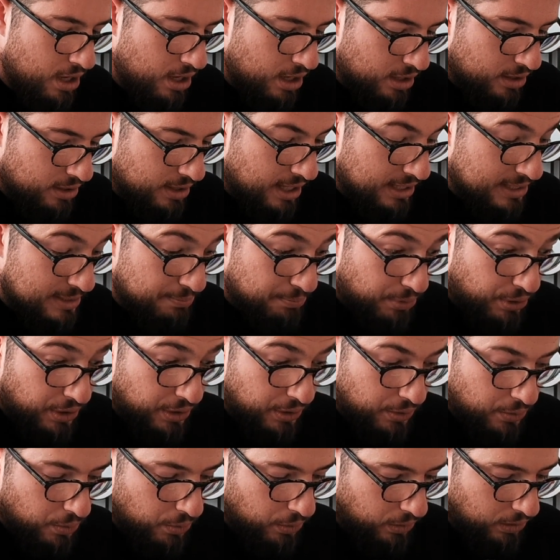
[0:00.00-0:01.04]
that's pretty
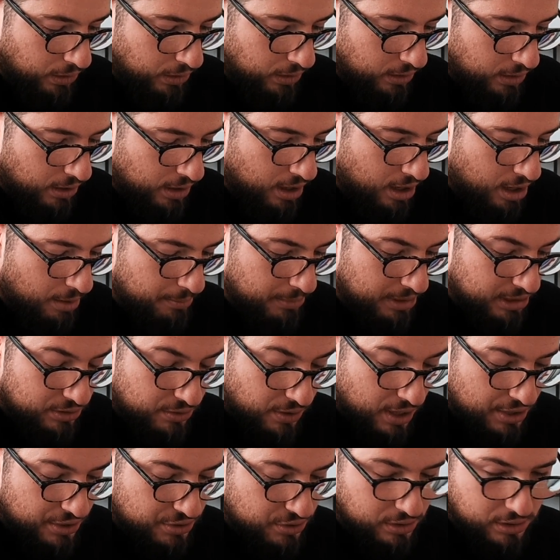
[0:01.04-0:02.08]
cool.
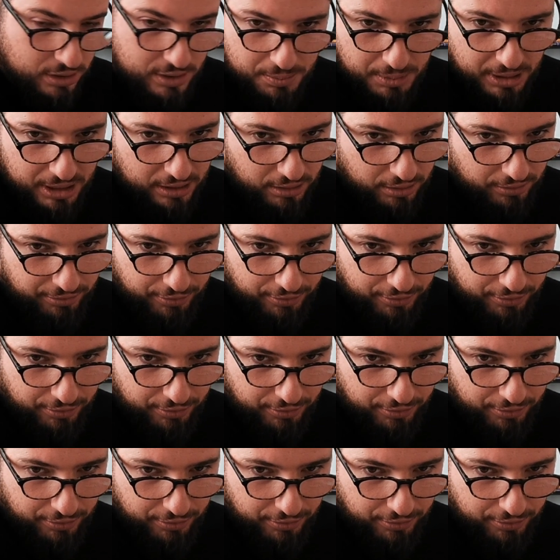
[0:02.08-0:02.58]
International speaker for